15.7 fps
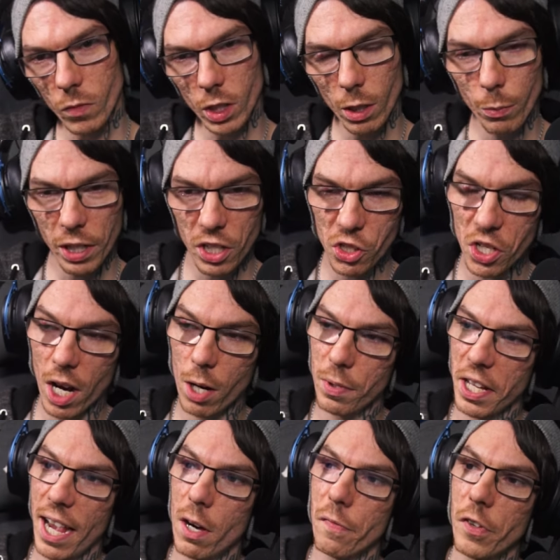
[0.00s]
We're going to start with
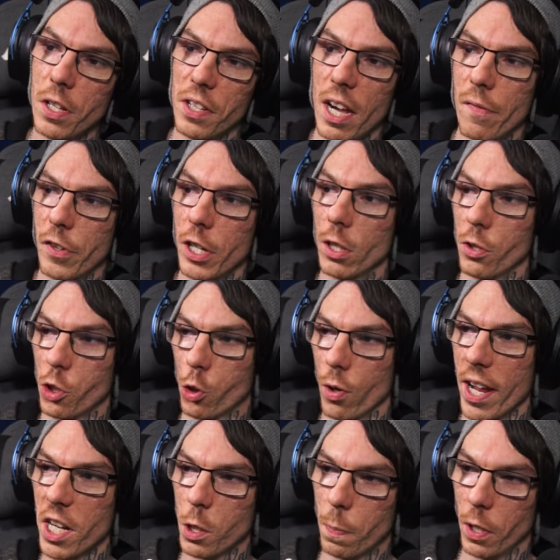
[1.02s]
the outfit. The outfit looks
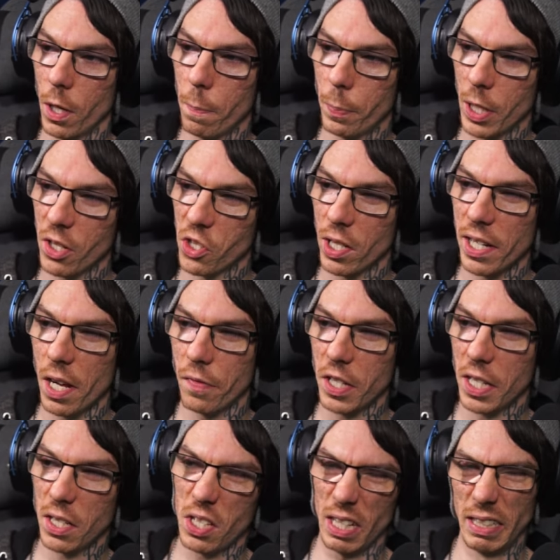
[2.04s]
great, but personally I think
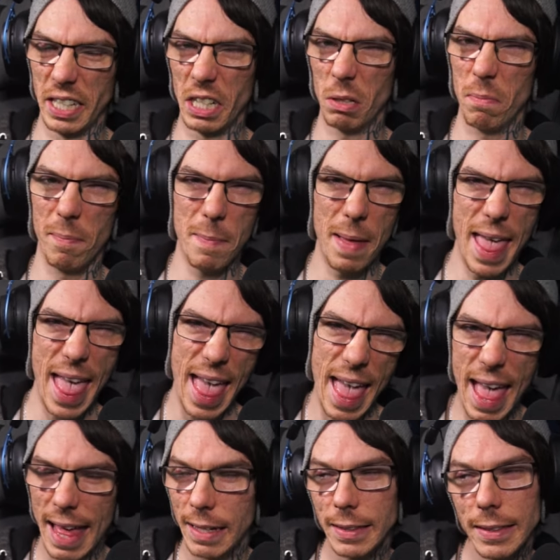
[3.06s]
it's a little
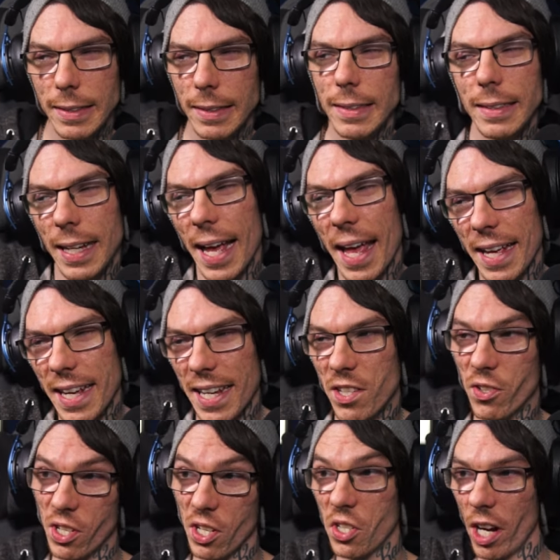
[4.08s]
meh.
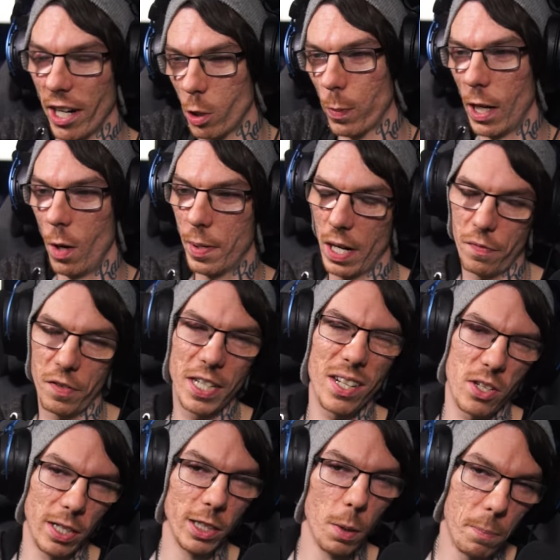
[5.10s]
It's designed well, but I think it's
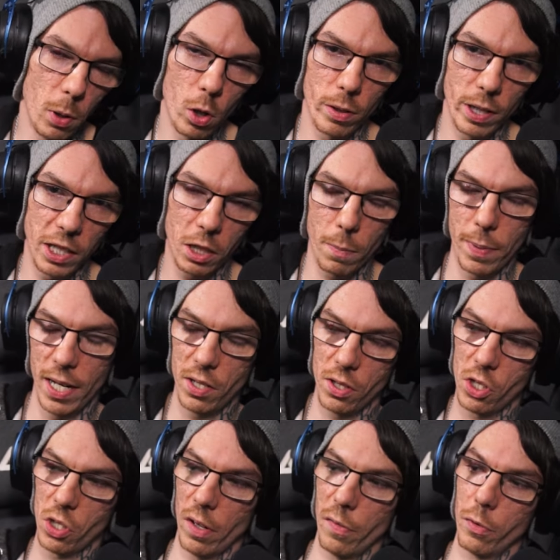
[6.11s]
a little boring compared to the
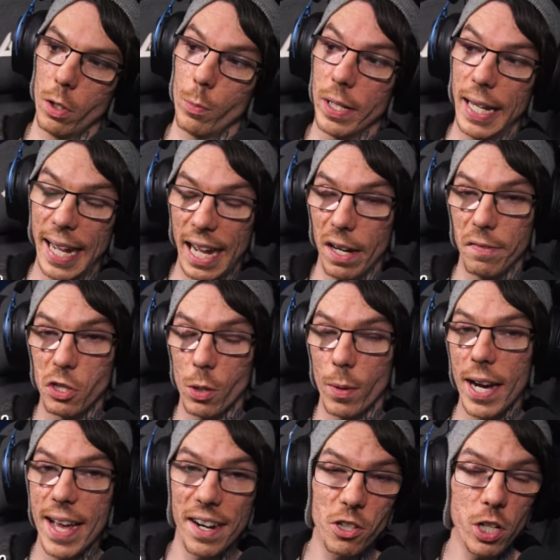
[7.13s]
stuff that we have. So
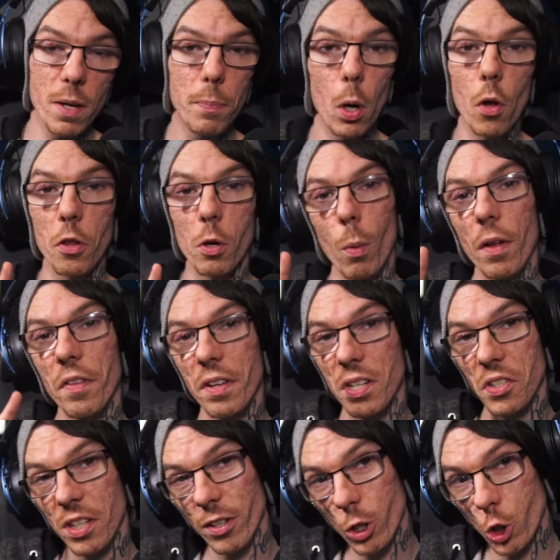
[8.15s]
I actually bought the one that
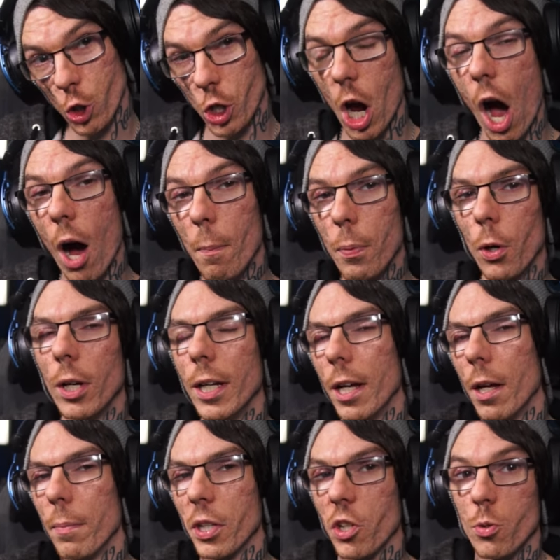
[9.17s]
is in the shop,
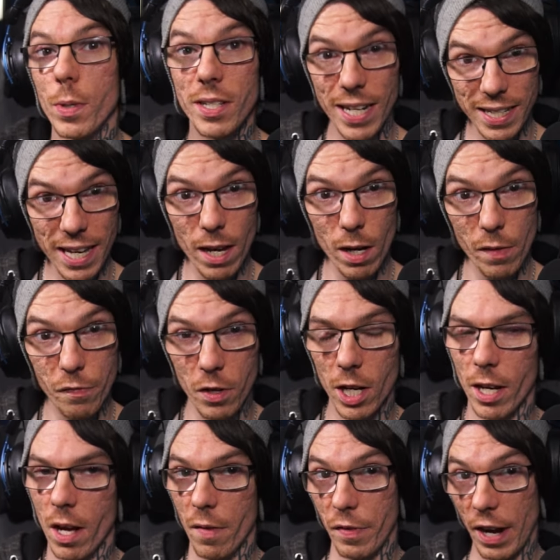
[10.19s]
because we did get a